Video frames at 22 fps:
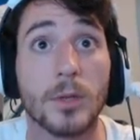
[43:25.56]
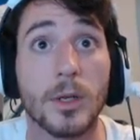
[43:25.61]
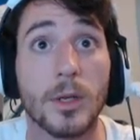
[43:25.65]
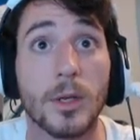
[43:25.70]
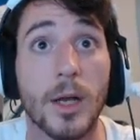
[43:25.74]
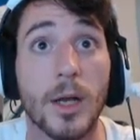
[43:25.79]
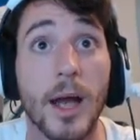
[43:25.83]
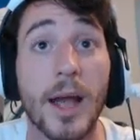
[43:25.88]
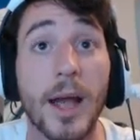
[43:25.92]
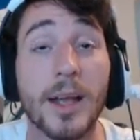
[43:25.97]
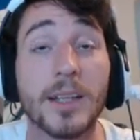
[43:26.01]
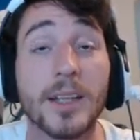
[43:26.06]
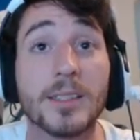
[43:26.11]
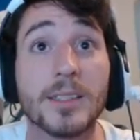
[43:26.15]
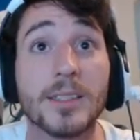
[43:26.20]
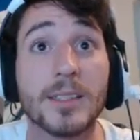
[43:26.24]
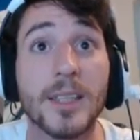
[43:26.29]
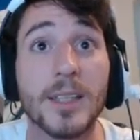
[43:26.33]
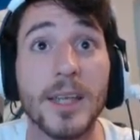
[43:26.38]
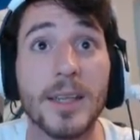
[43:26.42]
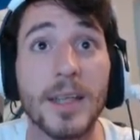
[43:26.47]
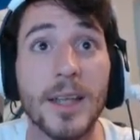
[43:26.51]
I can
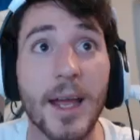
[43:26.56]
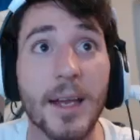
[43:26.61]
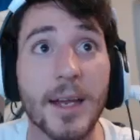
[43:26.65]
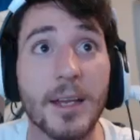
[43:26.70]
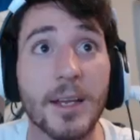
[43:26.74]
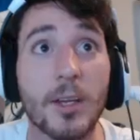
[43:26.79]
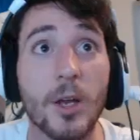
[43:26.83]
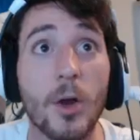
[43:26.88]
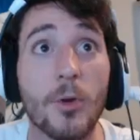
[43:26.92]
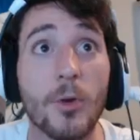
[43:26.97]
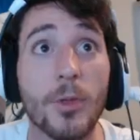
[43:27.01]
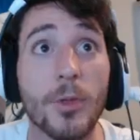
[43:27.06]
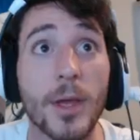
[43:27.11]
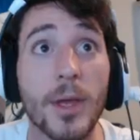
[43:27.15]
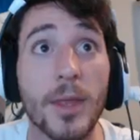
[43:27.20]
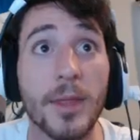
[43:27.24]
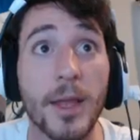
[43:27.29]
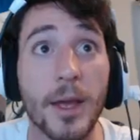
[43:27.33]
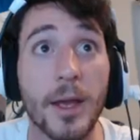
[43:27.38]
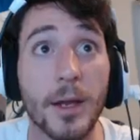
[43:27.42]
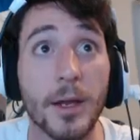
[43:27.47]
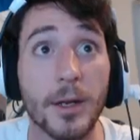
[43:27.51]
see that I could go in
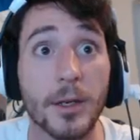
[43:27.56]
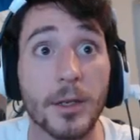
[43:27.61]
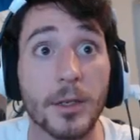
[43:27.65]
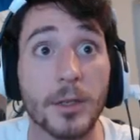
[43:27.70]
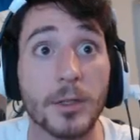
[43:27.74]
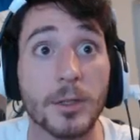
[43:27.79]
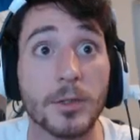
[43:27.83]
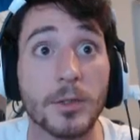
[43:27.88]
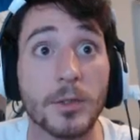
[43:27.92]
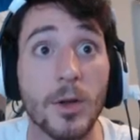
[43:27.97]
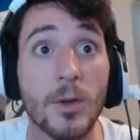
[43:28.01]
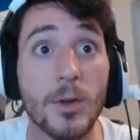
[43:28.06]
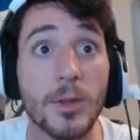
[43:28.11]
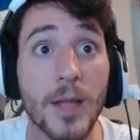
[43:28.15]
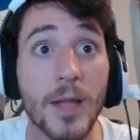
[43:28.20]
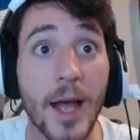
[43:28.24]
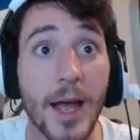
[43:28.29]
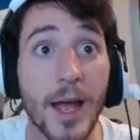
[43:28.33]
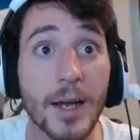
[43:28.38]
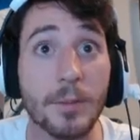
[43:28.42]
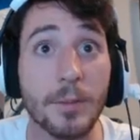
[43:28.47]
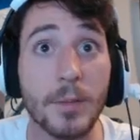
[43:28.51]
there! Don't
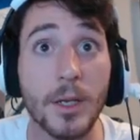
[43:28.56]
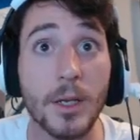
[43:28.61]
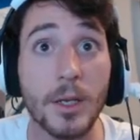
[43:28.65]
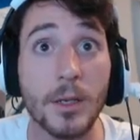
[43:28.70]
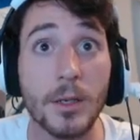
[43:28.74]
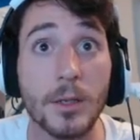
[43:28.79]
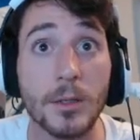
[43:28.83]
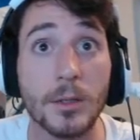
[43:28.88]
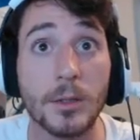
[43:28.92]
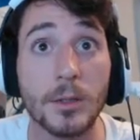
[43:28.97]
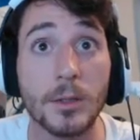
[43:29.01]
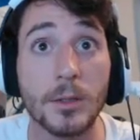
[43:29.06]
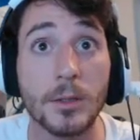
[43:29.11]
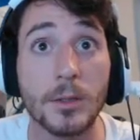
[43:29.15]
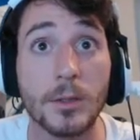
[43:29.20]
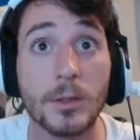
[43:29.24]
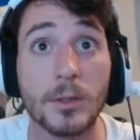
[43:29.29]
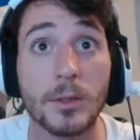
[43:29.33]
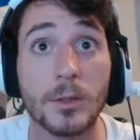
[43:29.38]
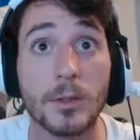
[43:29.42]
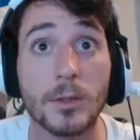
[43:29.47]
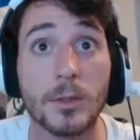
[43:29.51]
lie to me!
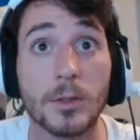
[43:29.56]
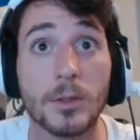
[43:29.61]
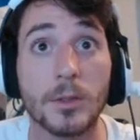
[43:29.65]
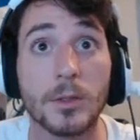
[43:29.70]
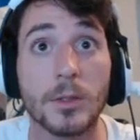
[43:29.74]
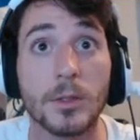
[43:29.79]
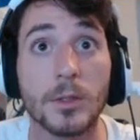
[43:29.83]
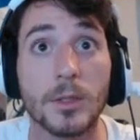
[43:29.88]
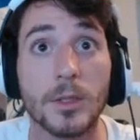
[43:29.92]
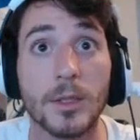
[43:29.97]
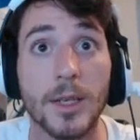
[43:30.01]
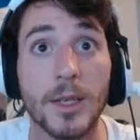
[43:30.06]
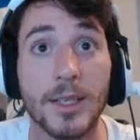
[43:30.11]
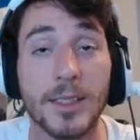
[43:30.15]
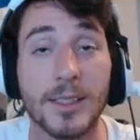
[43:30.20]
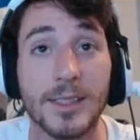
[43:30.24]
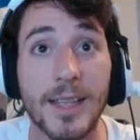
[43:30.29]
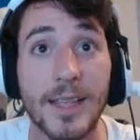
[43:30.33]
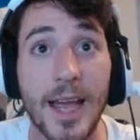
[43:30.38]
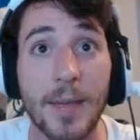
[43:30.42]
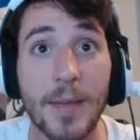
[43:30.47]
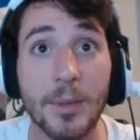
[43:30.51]
Can I
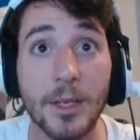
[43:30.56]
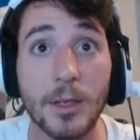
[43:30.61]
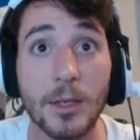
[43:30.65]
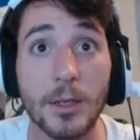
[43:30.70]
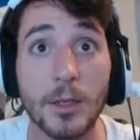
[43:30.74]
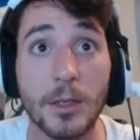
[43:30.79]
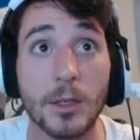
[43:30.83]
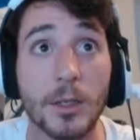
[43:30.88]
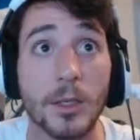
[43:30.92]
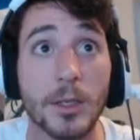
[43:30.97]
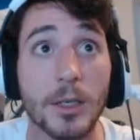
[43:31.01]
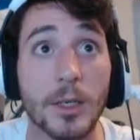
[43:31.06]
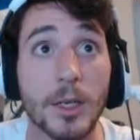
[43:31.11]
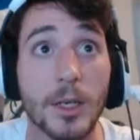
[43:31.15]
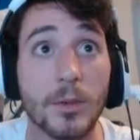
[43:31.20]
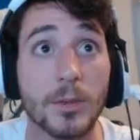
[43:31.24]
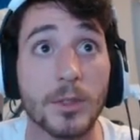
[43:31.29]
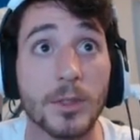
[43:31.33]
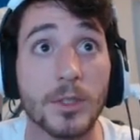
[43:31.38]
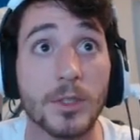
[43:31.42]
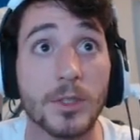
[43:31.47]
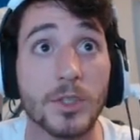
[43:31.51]
stab it? I'm
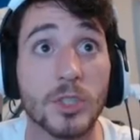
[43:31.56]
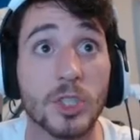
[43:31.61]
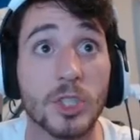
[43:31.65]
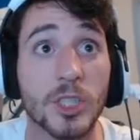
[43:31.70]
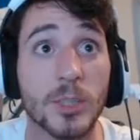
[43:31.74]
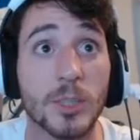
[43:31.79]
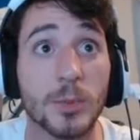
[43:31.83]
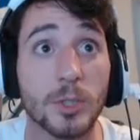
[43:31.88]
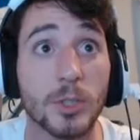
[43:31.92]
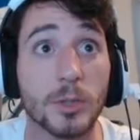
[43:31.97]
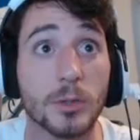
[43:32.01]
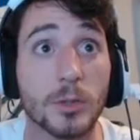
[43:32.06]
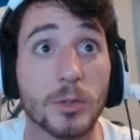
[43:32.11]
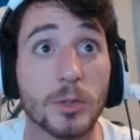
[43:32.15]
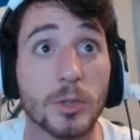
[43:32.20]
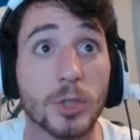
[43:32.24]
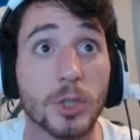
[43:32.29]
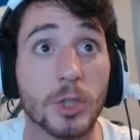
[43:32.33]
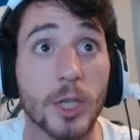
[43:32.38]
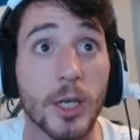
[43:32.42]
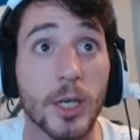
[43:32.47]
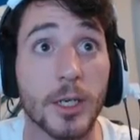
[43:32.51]
gonna stab it.
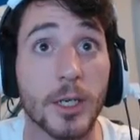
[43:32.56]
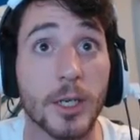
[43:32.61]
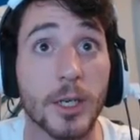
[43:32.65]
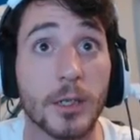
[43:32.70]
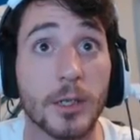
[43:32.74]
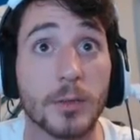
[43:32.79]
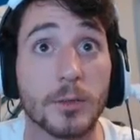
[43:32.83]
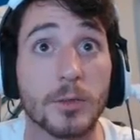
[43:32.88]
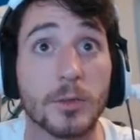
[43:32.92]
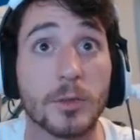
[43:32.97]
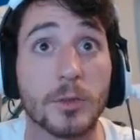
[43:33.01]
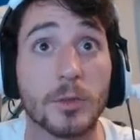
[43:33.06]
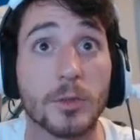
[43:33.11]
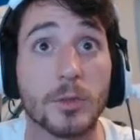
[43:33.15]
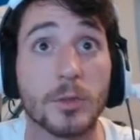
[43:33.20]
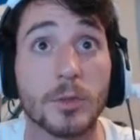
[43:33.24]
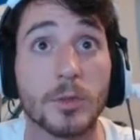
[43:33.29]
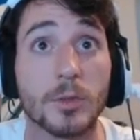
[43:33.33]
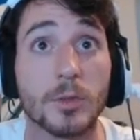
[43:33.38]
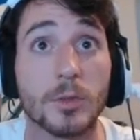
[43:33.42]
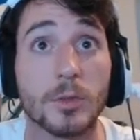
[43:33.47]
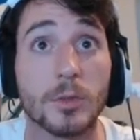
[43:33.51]
Shotgun.
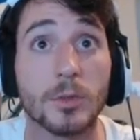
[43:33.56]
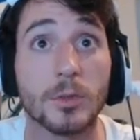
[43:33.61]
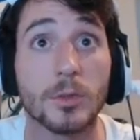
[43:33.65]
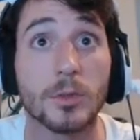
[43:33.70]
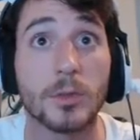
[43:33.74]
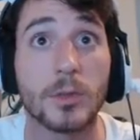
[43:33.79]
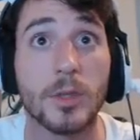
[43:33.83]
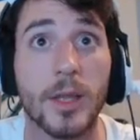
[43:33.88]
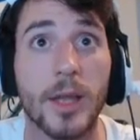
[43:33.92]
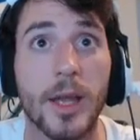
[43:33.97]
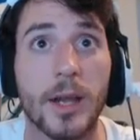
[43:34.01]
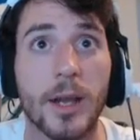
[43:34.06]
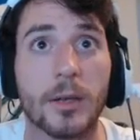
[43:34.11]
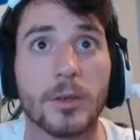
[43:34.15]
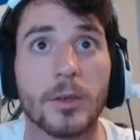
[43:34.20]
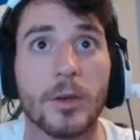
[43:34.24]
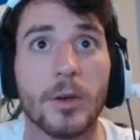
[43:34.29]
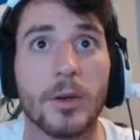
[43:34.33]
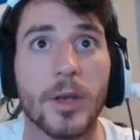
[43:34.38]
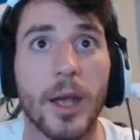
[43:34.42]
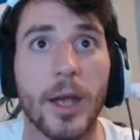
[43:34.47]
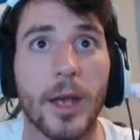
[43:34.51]
There,
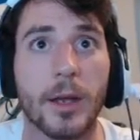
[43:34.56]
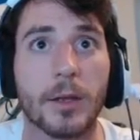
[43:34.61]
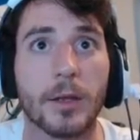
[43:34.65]
okay.